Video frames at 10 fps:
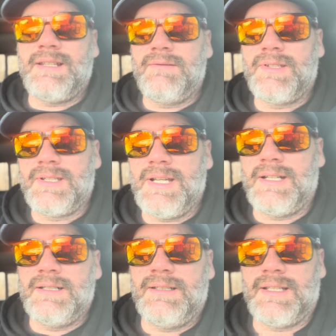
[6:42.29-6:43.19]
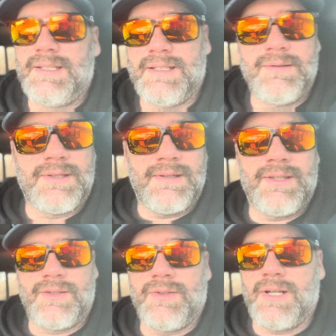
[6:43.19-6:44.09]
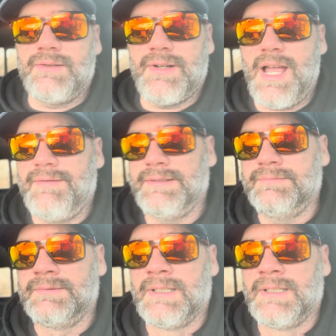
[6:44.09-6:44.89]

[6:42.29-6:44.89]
I was just kind of, like I said, just in the truck driving.